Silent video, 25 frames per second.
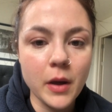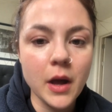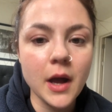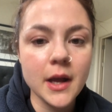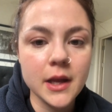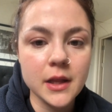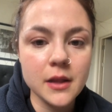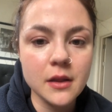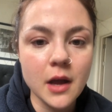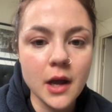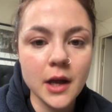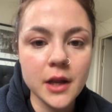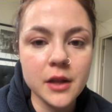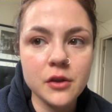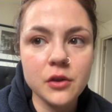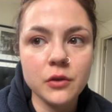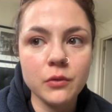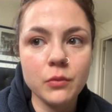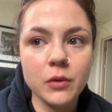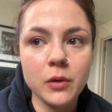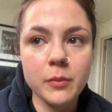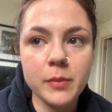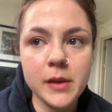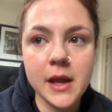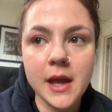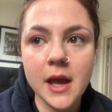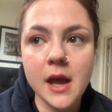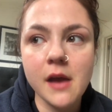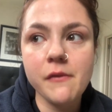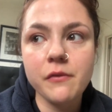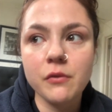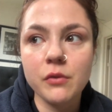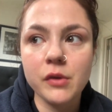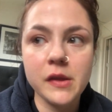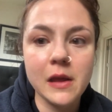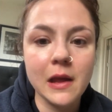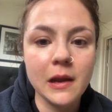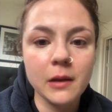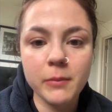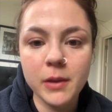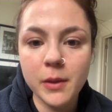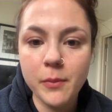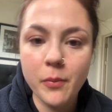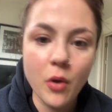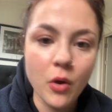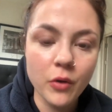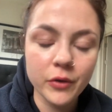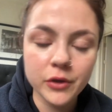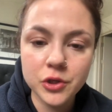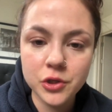I do want to be careful telling
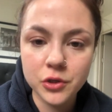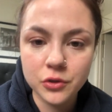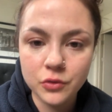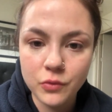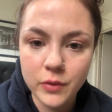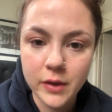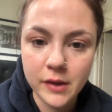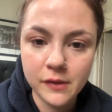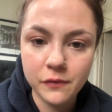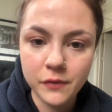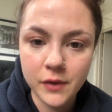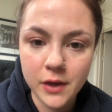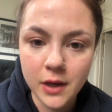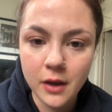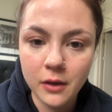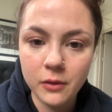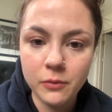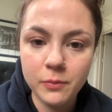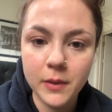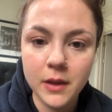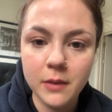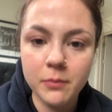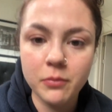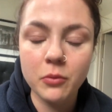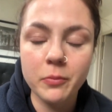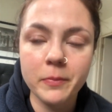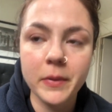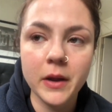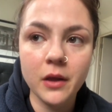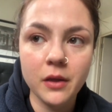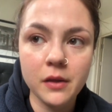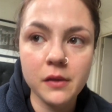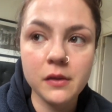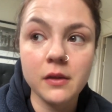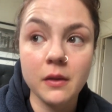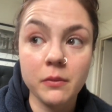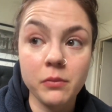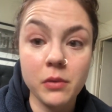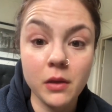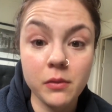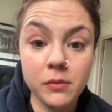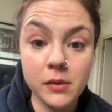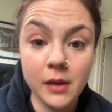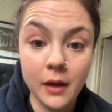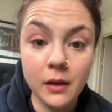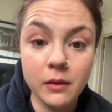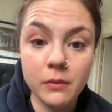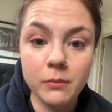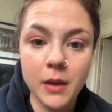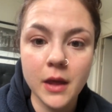people, "Oh, you should always video people," because sometimes
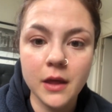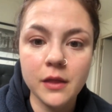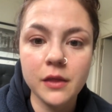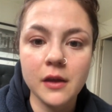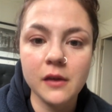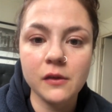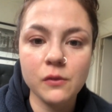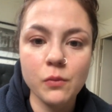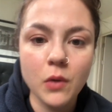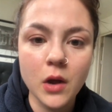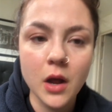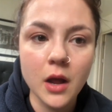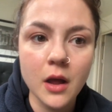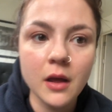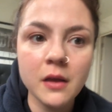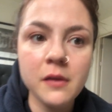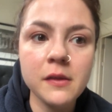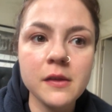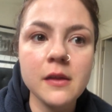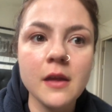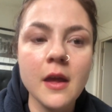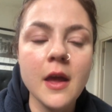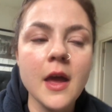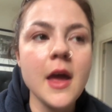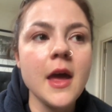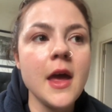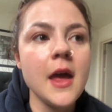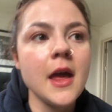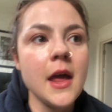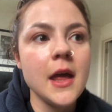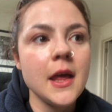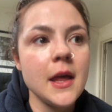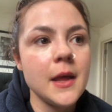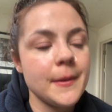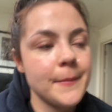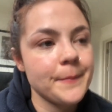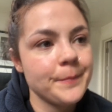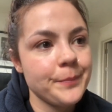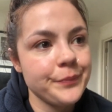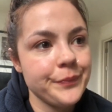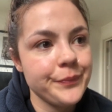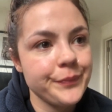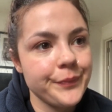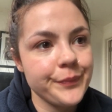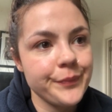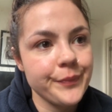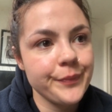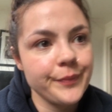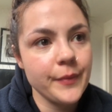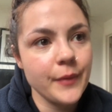that can make things worse.
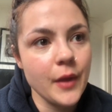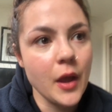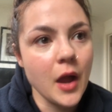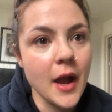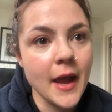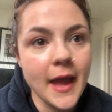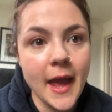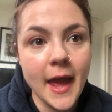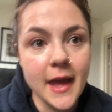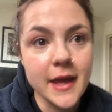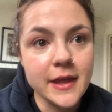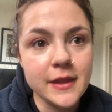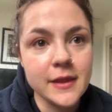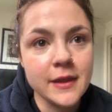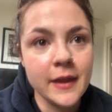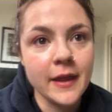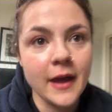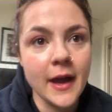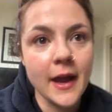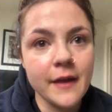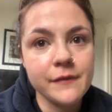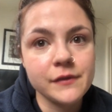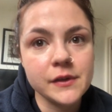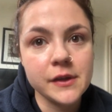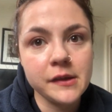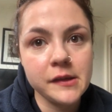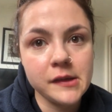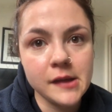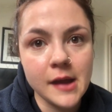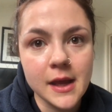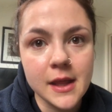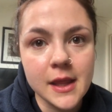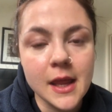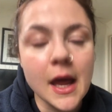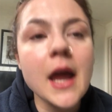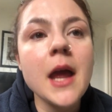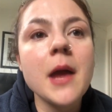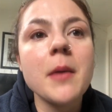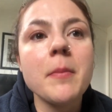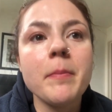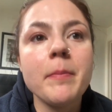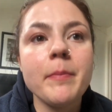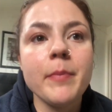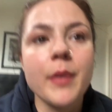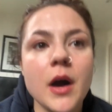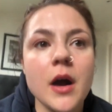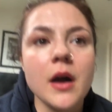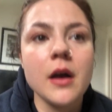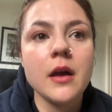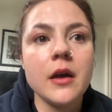I hate that I have to say that,
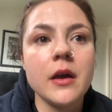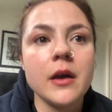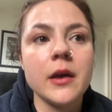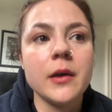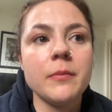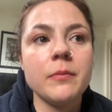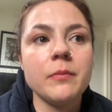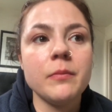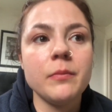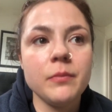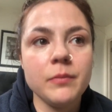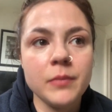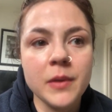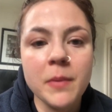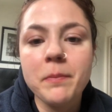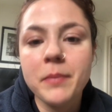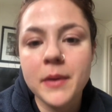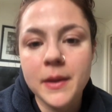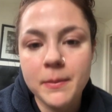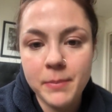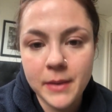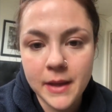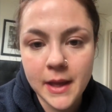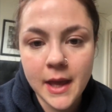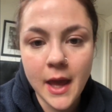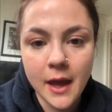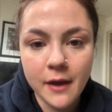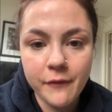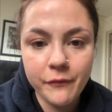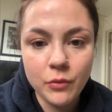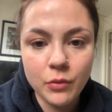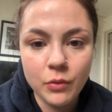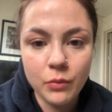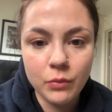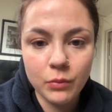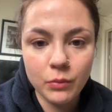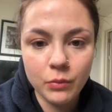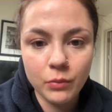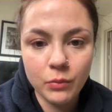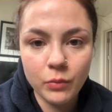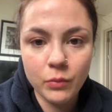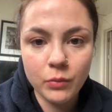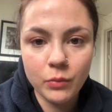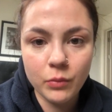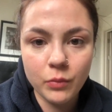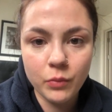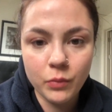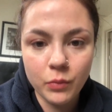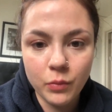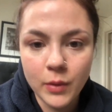but be careful
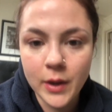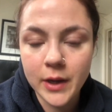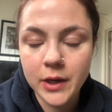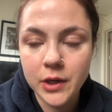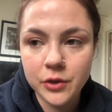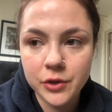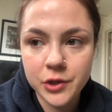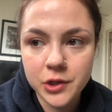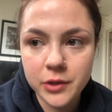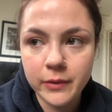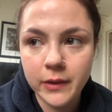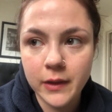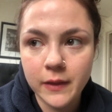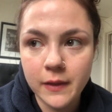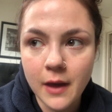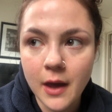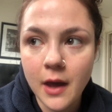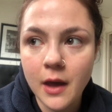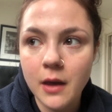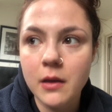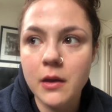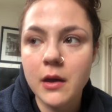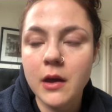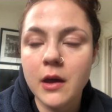when you're doing that.